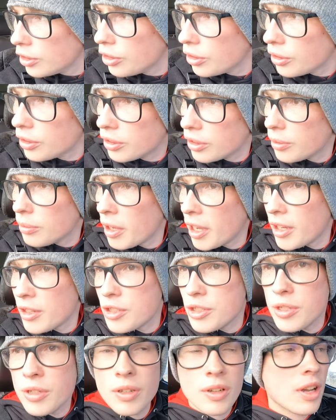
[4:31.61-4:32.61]
just to
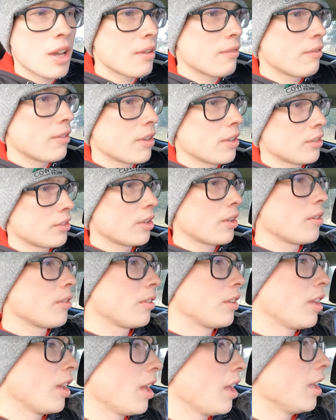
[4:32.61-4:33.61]
make sure everything is
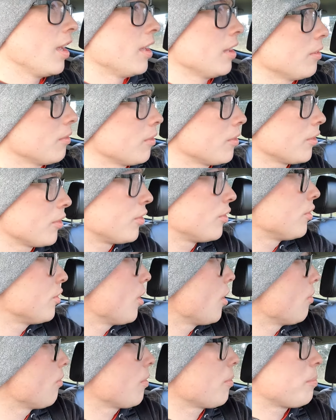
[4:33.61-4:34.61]
okay and there is
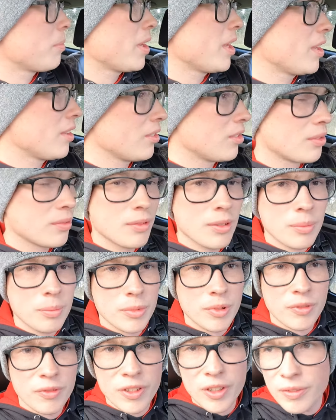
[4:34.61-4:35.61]
no repeats of
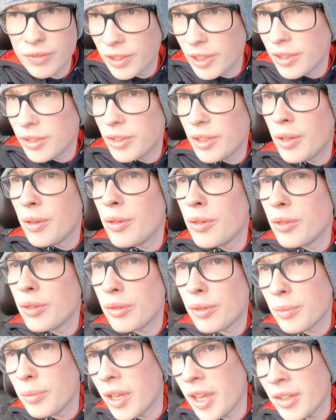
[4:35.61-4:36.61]
number
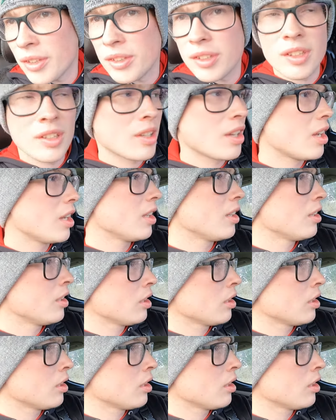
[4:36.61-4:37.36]
52s from yesterday.